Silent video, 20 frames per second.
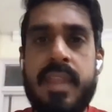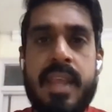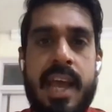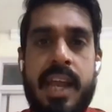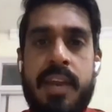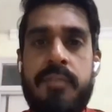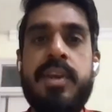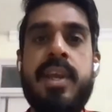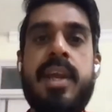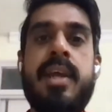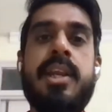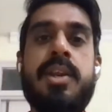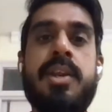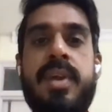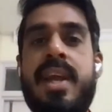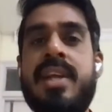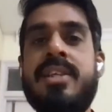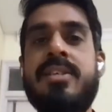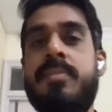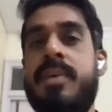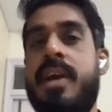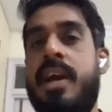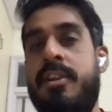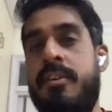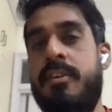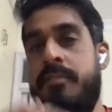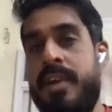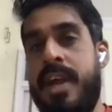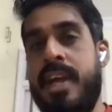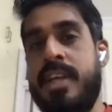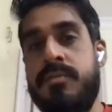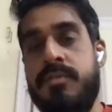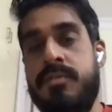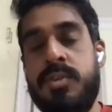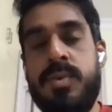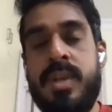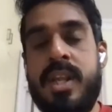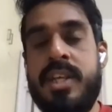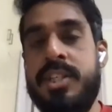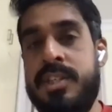And we can create some kind of nice
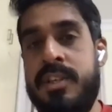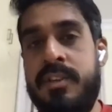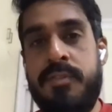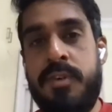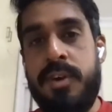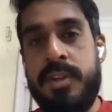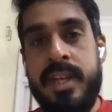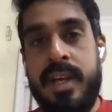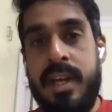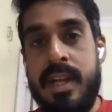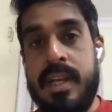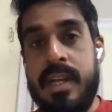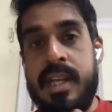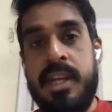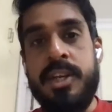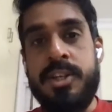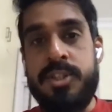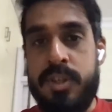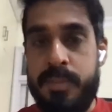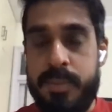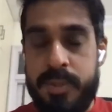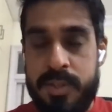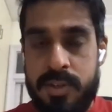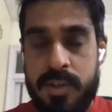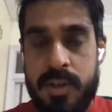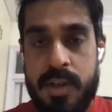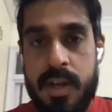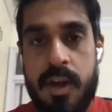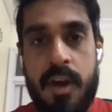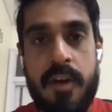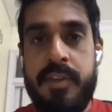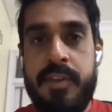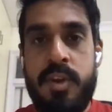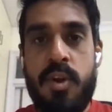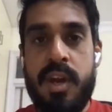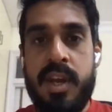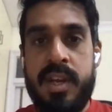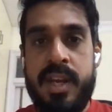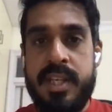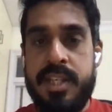visualization for the leaderships of an
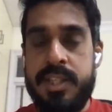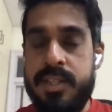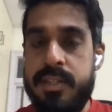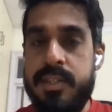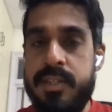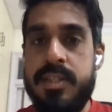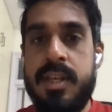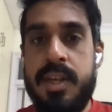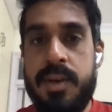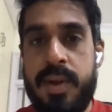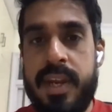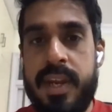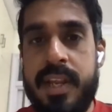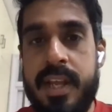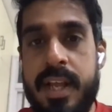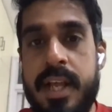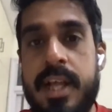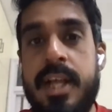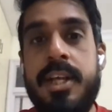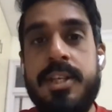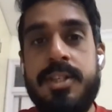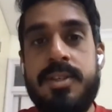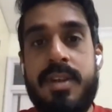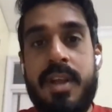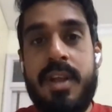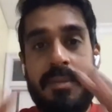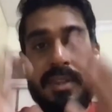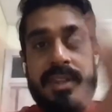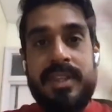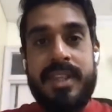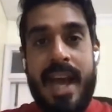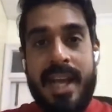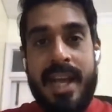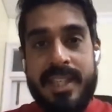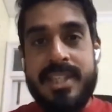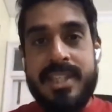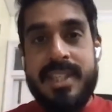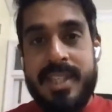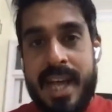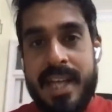organization, right? So now
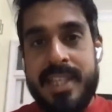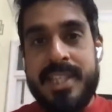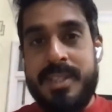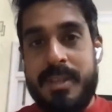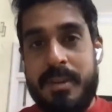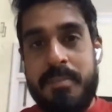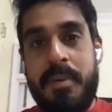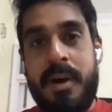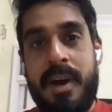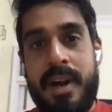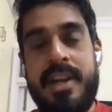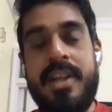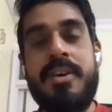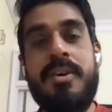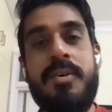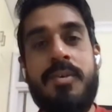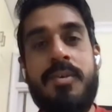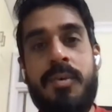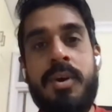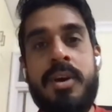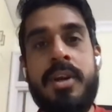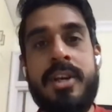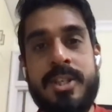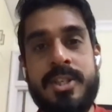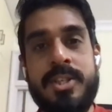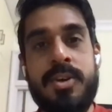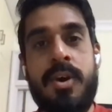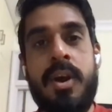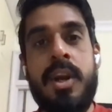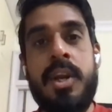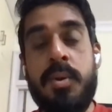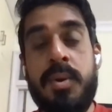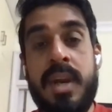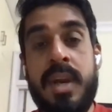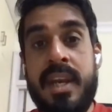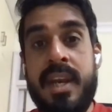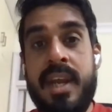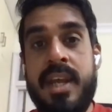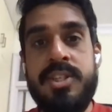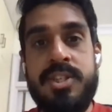that's the part what it is called your
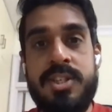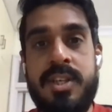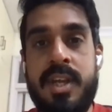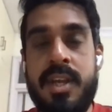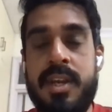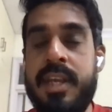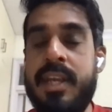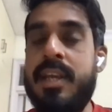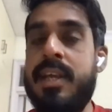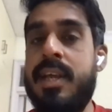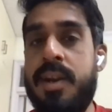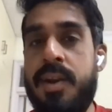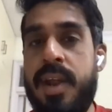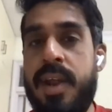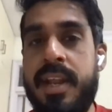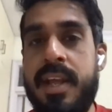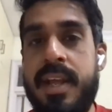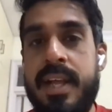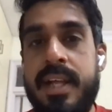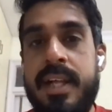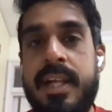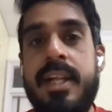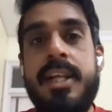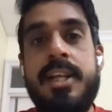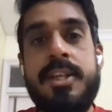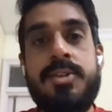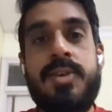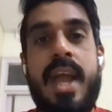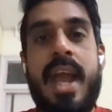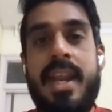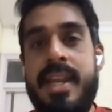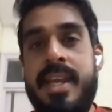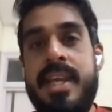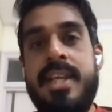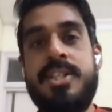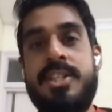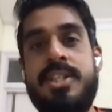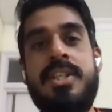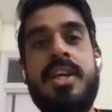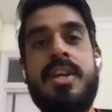data engineering, right? So any
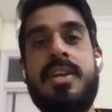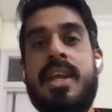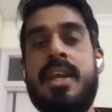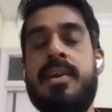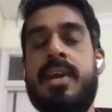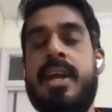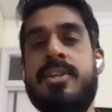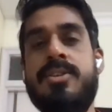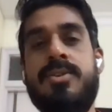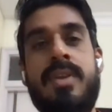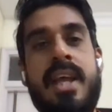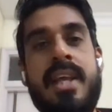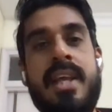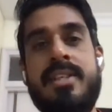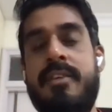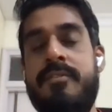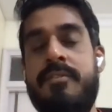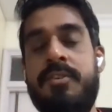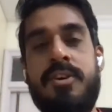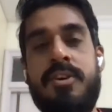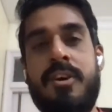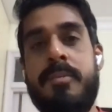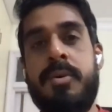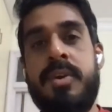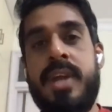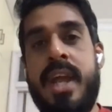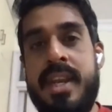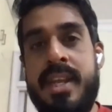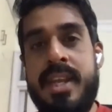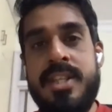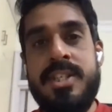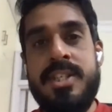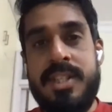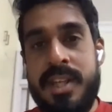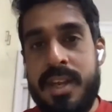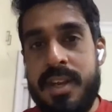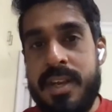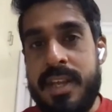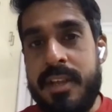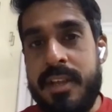engineering, right? So say if you talk about any
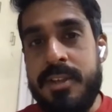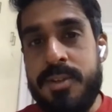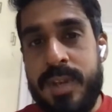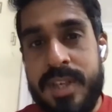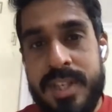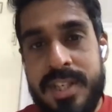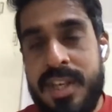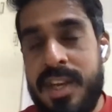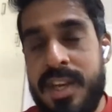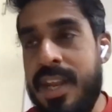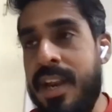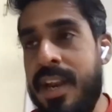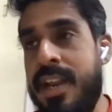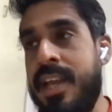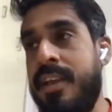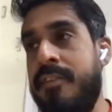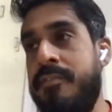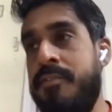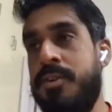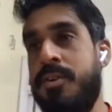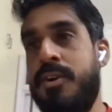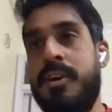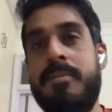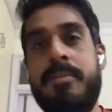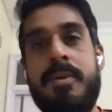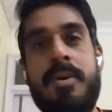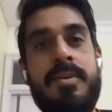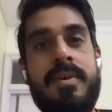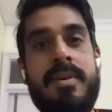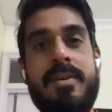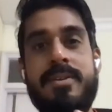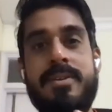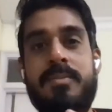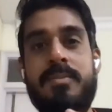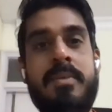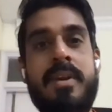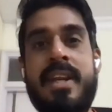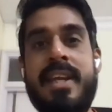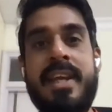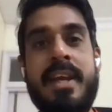engineering, so engineering, if you talk about
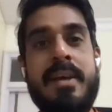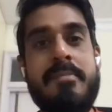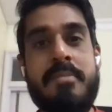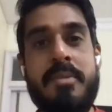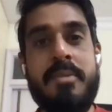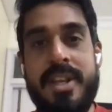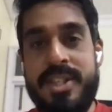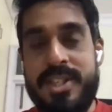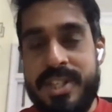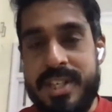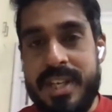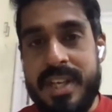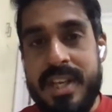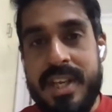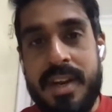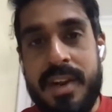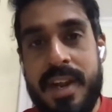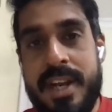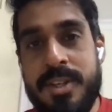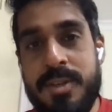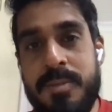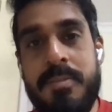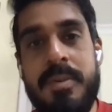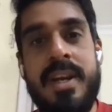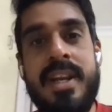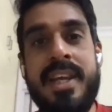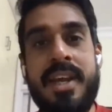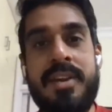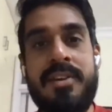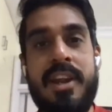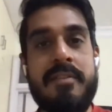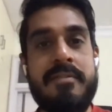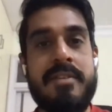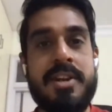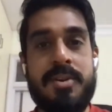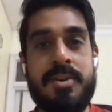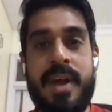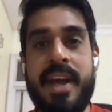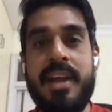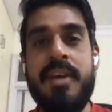building a bridge, right? So building a railway
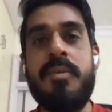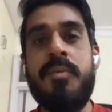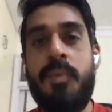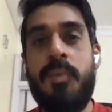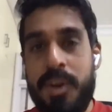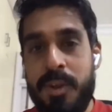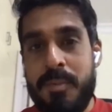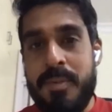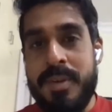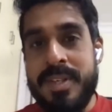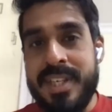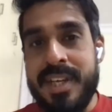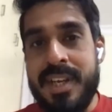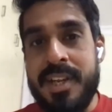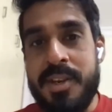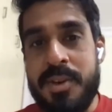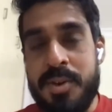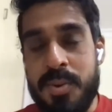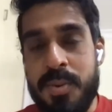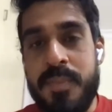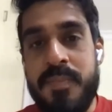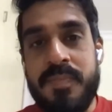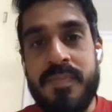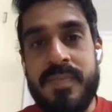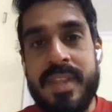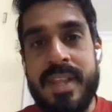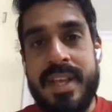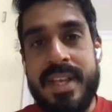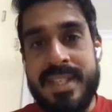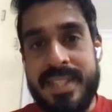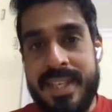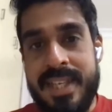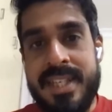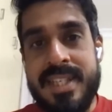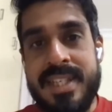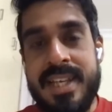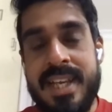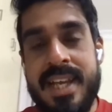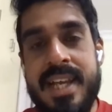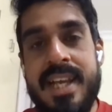track, what you basically do is
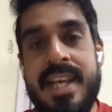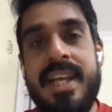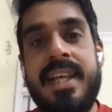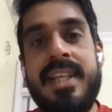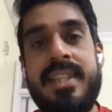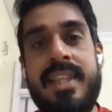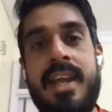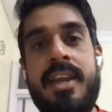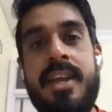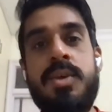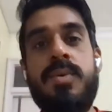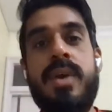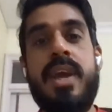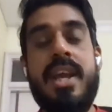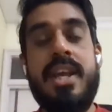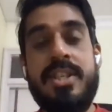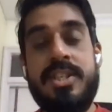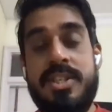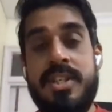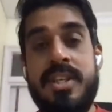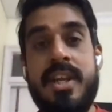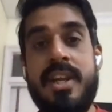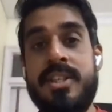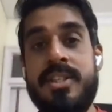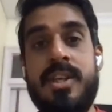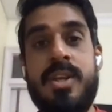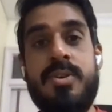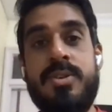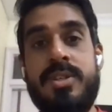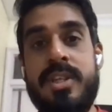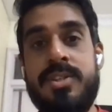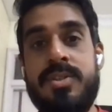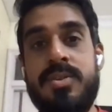this, that you engineer a solution.